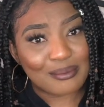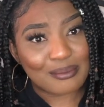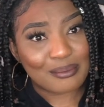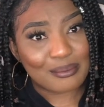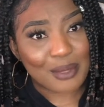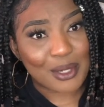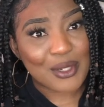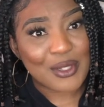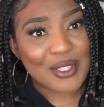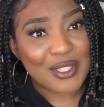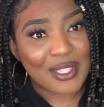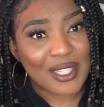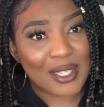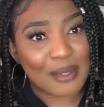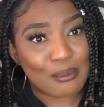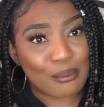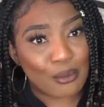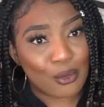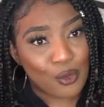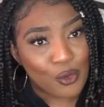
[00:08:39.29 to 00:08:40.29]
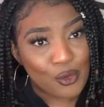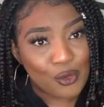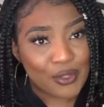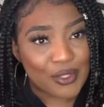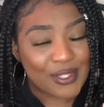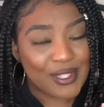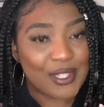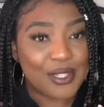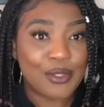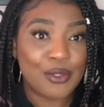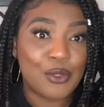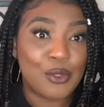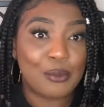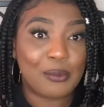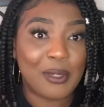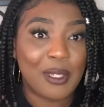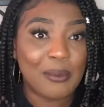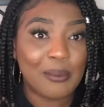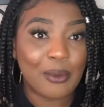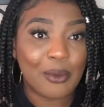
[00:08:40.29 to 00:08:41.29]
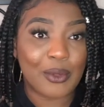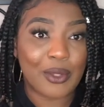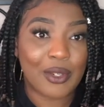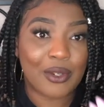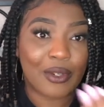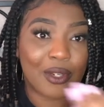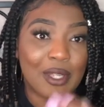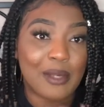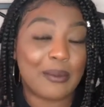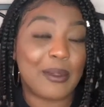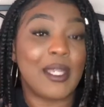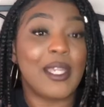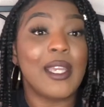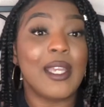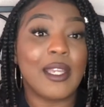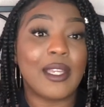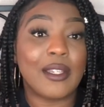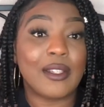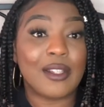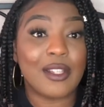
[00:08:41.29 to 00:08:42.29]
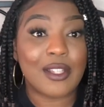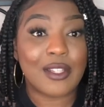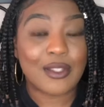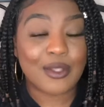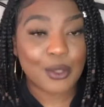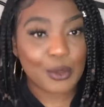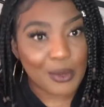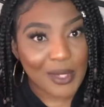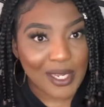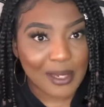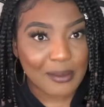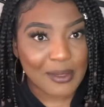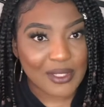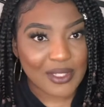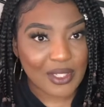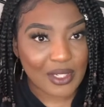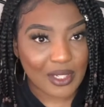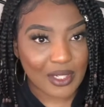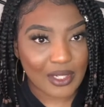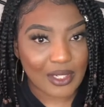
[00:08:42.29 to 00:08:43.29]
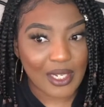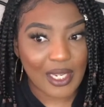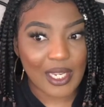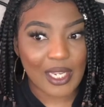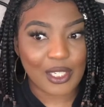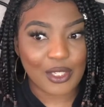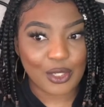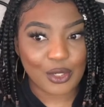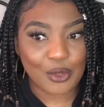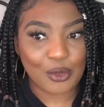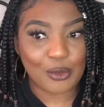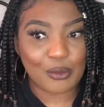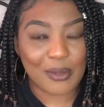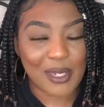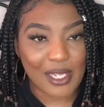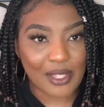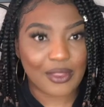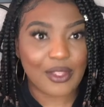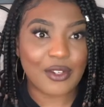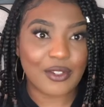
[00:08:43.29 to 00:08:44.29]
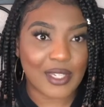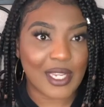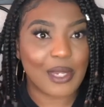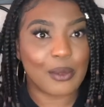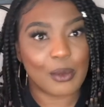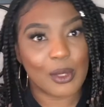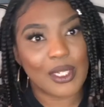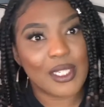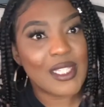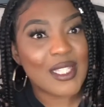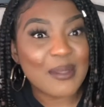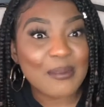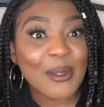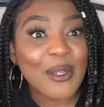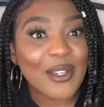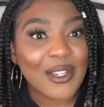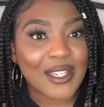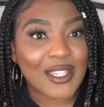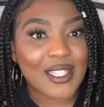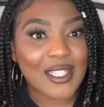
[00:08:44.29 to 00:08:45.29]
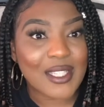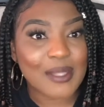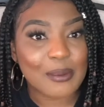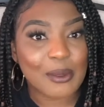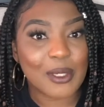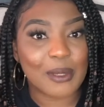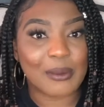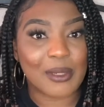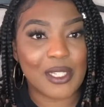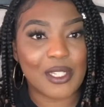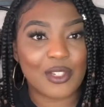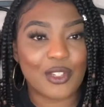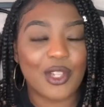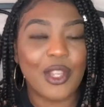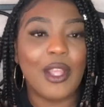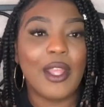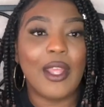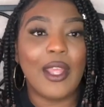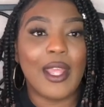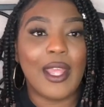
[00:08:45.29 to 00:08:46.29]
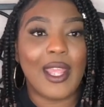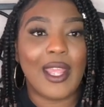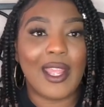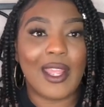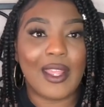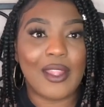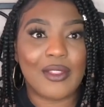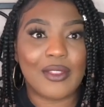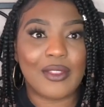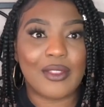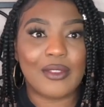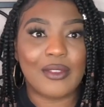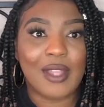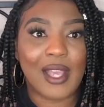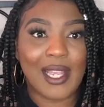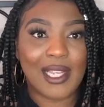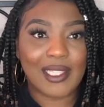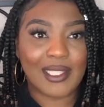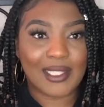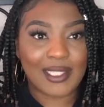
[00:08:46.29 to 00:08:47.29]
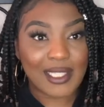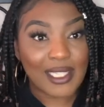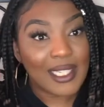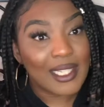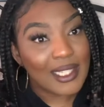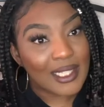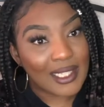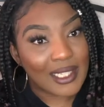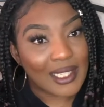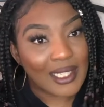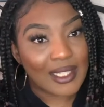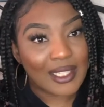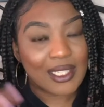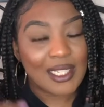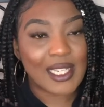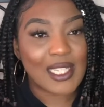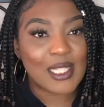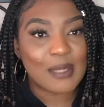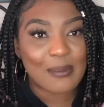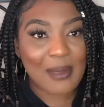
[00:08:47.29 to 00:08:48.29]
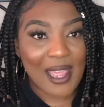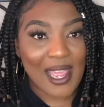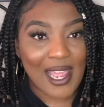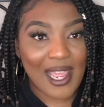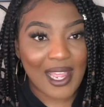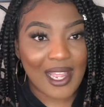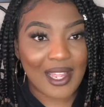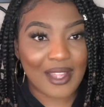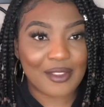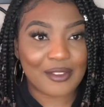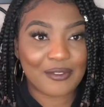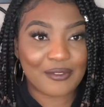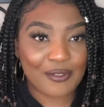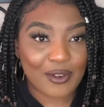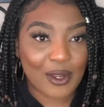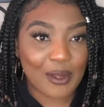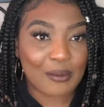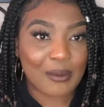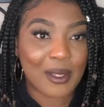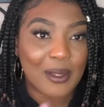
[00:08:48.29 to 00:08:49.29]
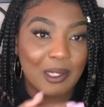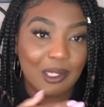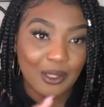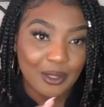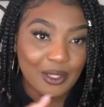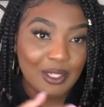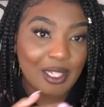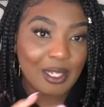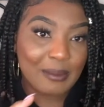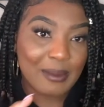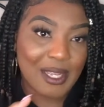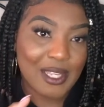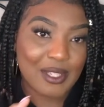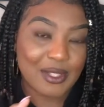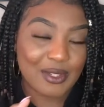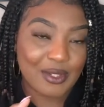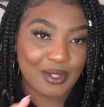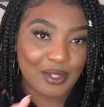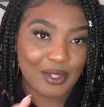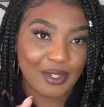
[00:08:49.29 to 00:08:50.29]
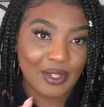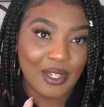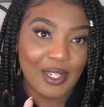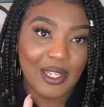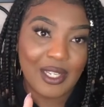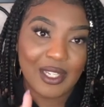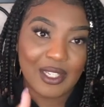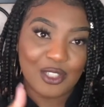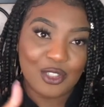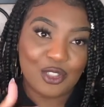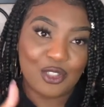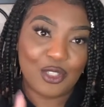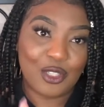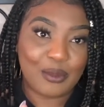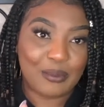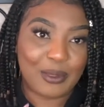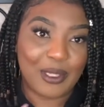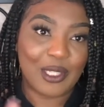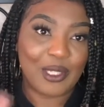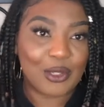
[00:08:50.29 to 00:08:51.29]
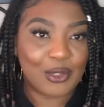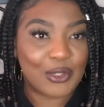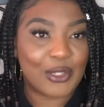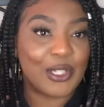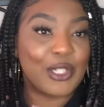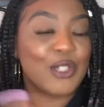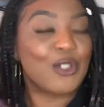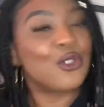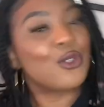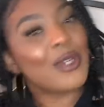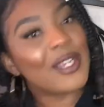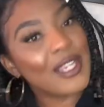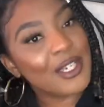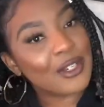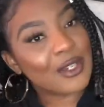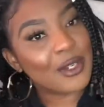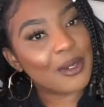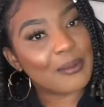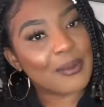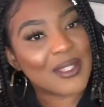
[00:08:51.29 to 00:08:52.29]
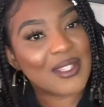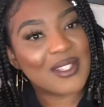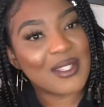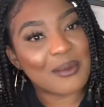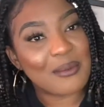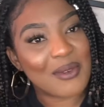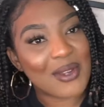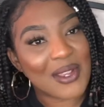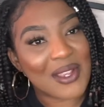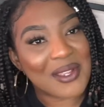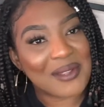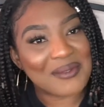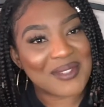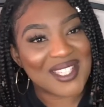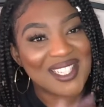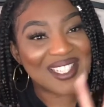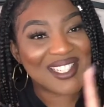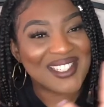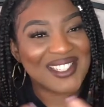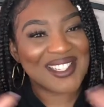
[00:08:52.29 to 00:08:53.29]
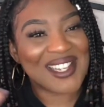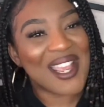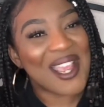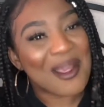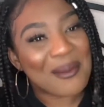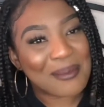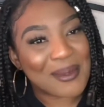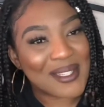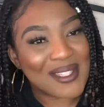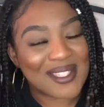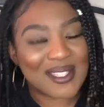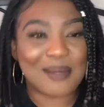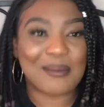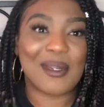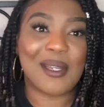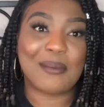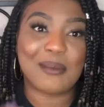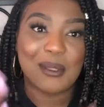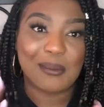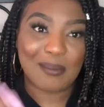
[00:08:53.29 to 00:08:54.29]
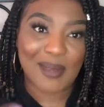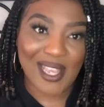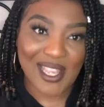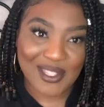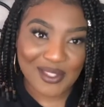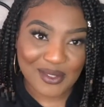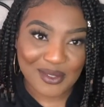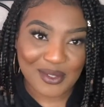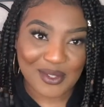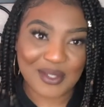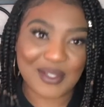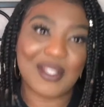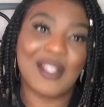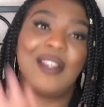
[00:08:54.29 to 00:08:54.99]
person that molds these new people that are coming in to Amazon and you make their day one experience pretty much. And ideally, the next path from a learning ambassador should be a learning trainer, but sometimes that doesn't happen. Sometimes ambassadors